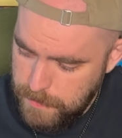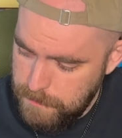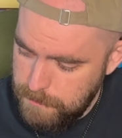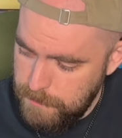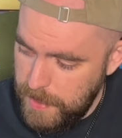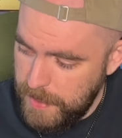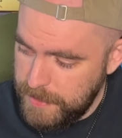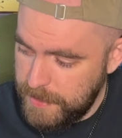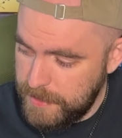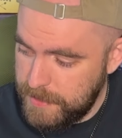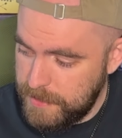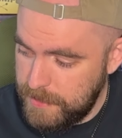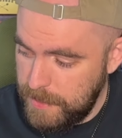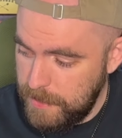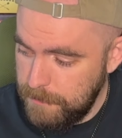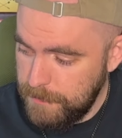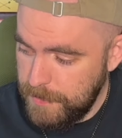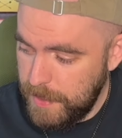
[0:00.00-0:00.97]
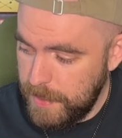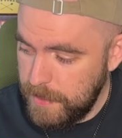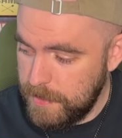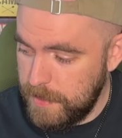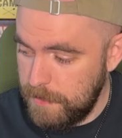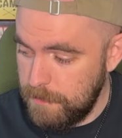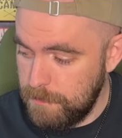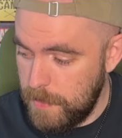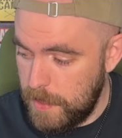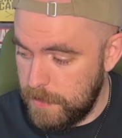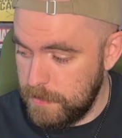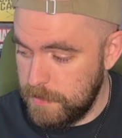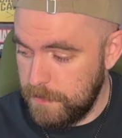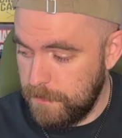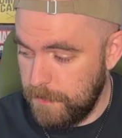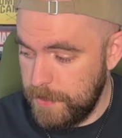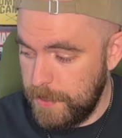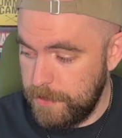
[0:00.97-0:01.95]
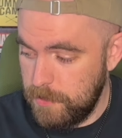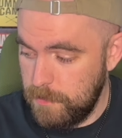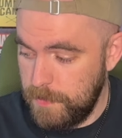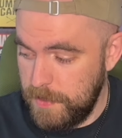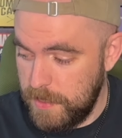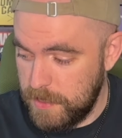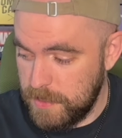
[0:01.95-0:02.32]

makes it seem like they meant for there to be